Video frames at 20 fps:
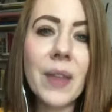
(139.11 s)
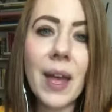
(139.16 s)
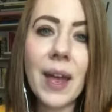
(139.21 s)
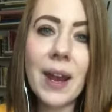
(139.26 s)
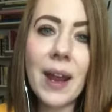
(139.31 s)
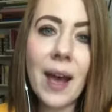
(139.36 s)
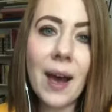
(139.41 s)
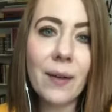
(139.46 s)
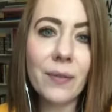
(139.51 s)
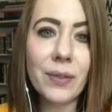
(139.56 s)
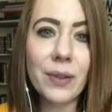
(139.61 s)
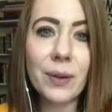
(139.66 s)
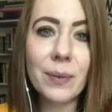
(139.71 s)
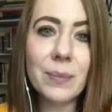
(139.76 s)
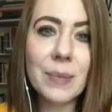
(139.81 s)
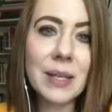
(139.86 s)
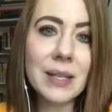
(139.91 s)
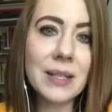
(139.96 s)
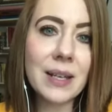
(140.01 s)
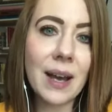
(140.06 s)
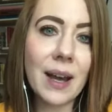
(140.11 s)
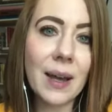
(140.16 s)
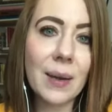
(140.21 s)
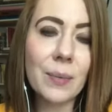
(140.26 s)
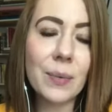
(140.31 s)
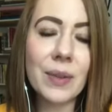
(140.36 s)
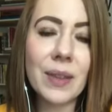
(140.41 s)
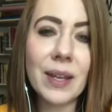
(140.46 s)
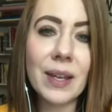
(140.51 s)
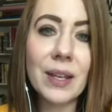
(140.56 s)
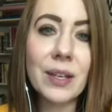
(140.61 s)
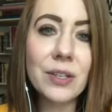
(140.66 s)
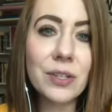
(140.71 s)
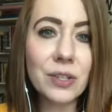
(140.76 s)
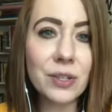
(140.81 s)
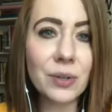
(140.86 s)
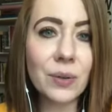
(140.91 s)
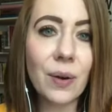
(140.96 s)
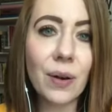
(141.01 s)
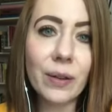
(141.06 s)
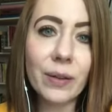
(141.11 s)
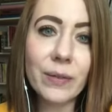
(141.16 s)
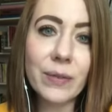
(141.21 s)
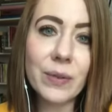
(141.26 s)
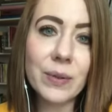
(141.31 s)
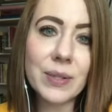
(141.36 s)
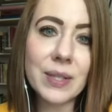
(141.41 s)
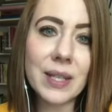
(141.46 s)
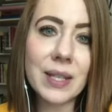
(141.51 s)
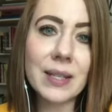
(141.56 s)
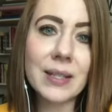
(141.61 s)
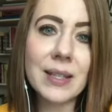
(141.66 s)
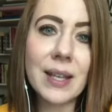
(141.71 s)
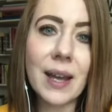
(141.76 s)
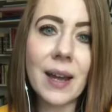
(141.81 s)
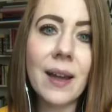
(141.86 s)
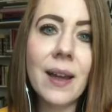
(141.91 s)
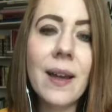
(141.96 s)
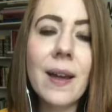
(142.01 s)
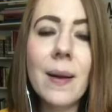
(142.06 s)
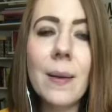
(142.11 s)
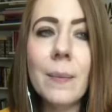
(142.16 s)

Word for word: and have their me time where they can do all of those things that